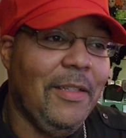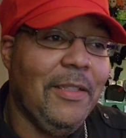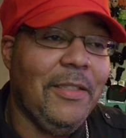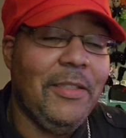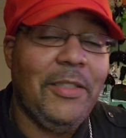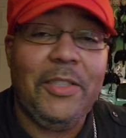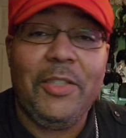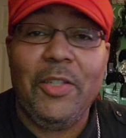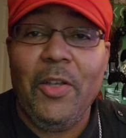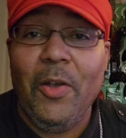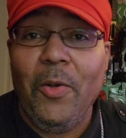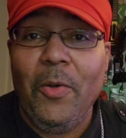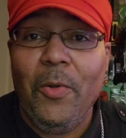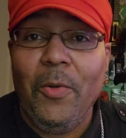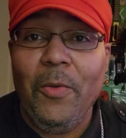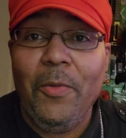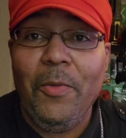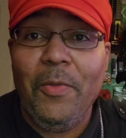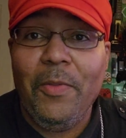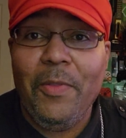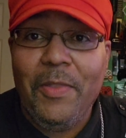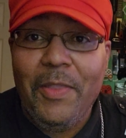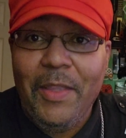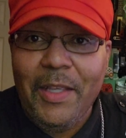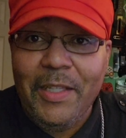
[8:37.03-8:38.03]
So
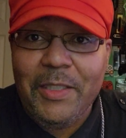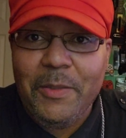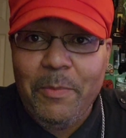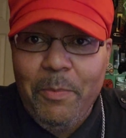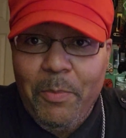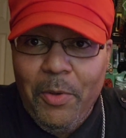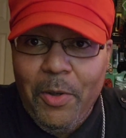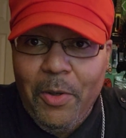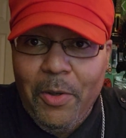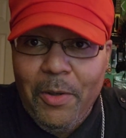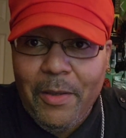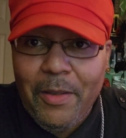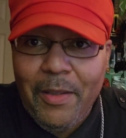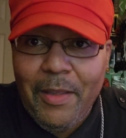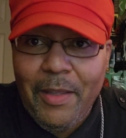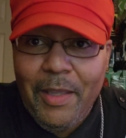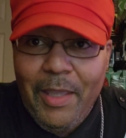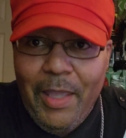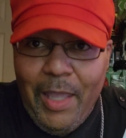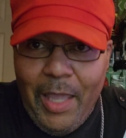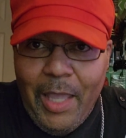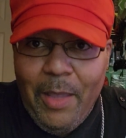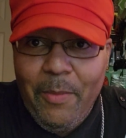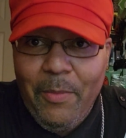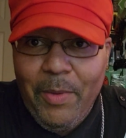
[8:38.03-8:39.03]
this book
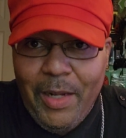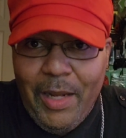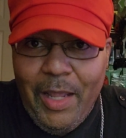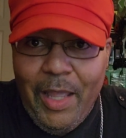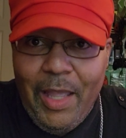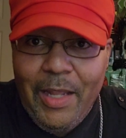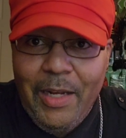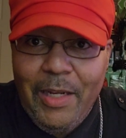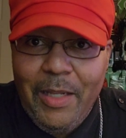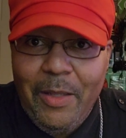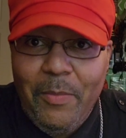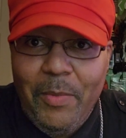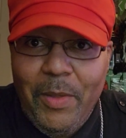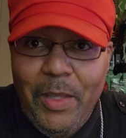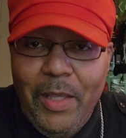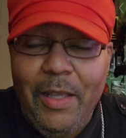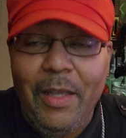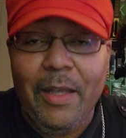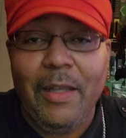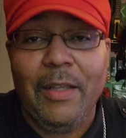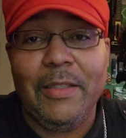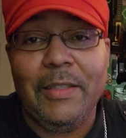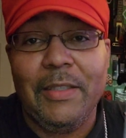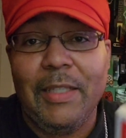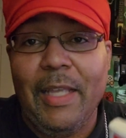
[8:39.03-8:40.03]
came in handy
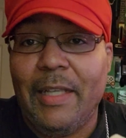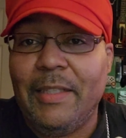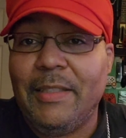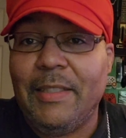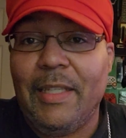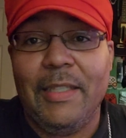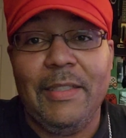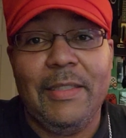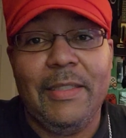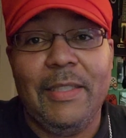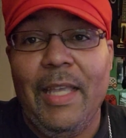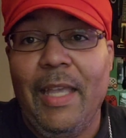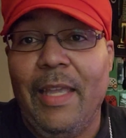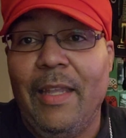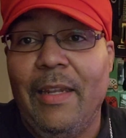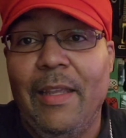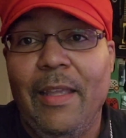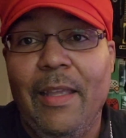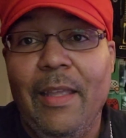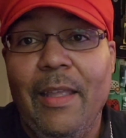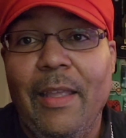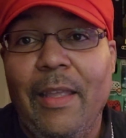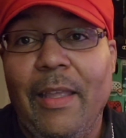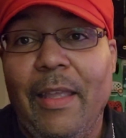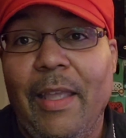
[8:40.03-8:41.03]
because, as I said,
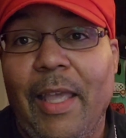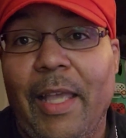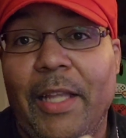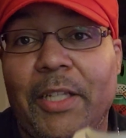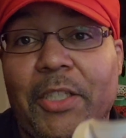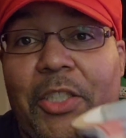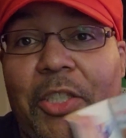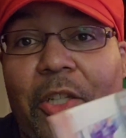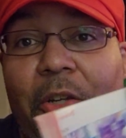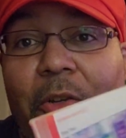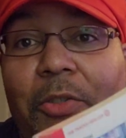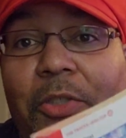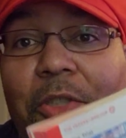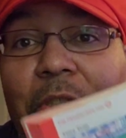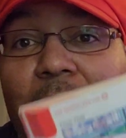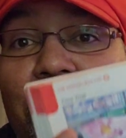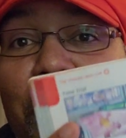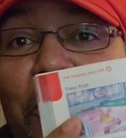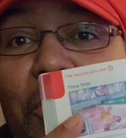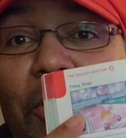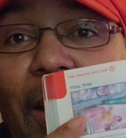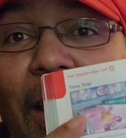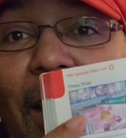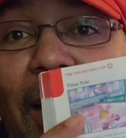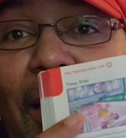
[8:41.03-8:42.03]
it shows you
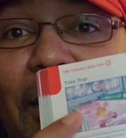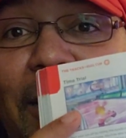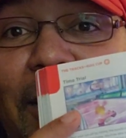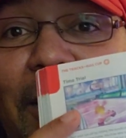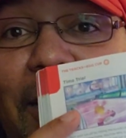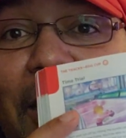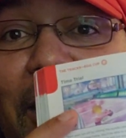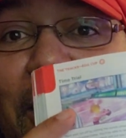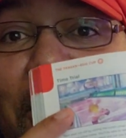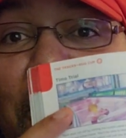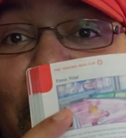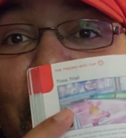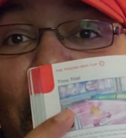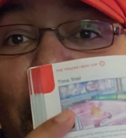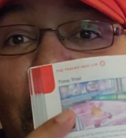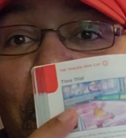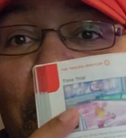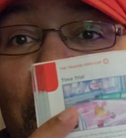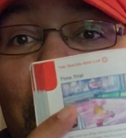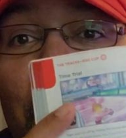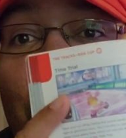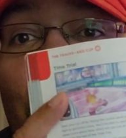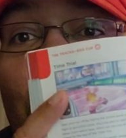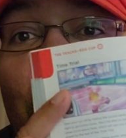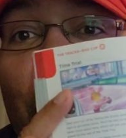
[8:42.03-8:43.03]
tracks, it
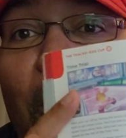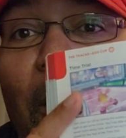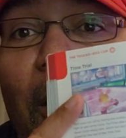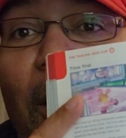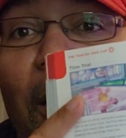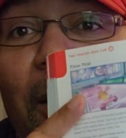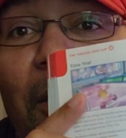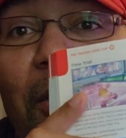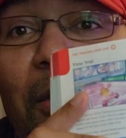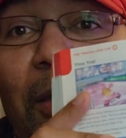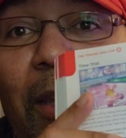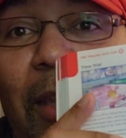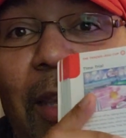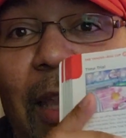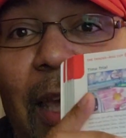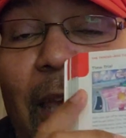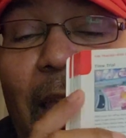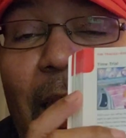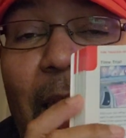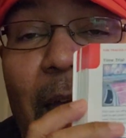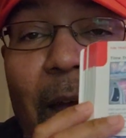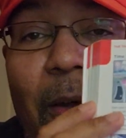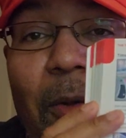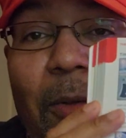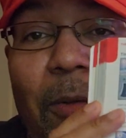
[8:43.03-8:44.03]
shows you the
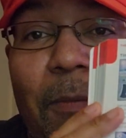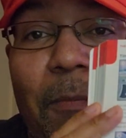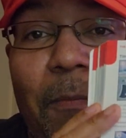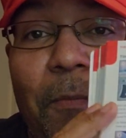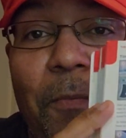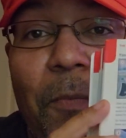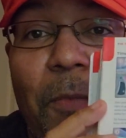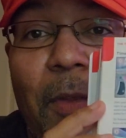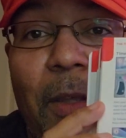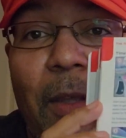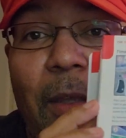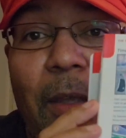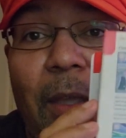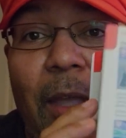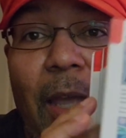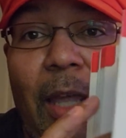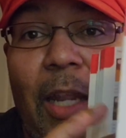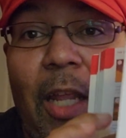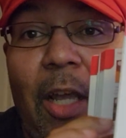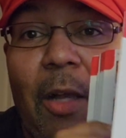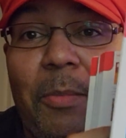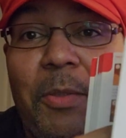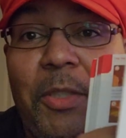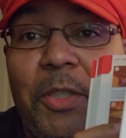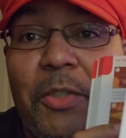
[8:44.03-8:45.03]
layout, it
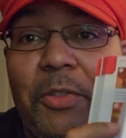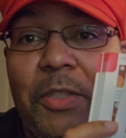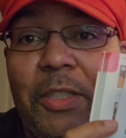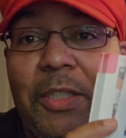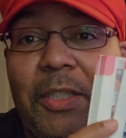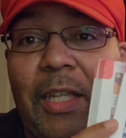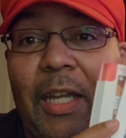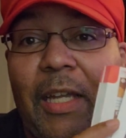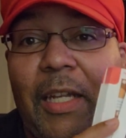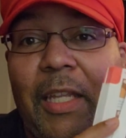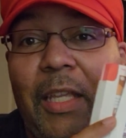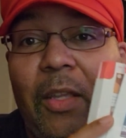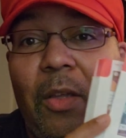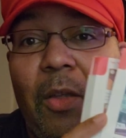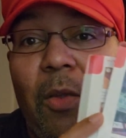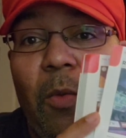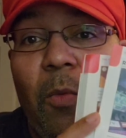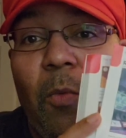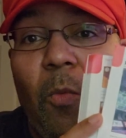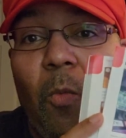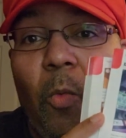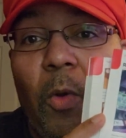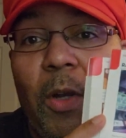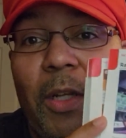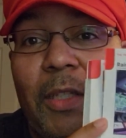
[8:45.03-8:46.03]
helps you study
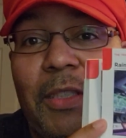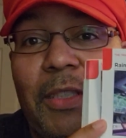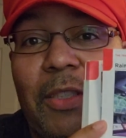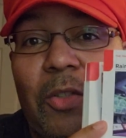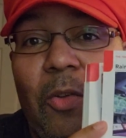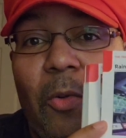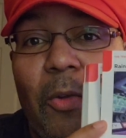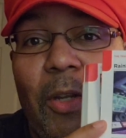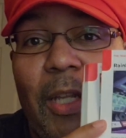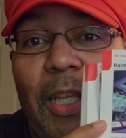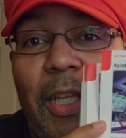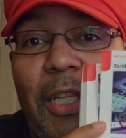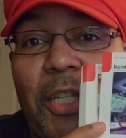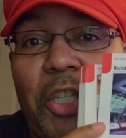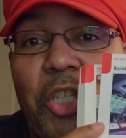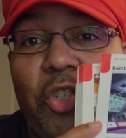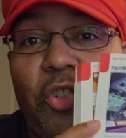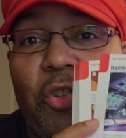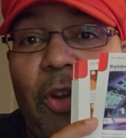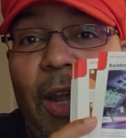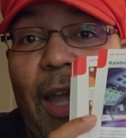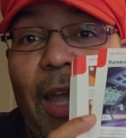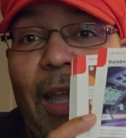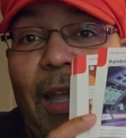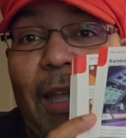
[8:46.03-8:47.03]
what's on each
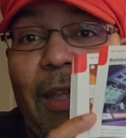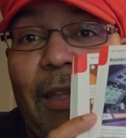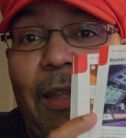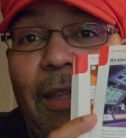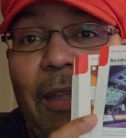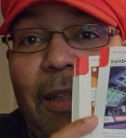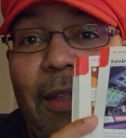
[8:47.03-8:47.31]
track,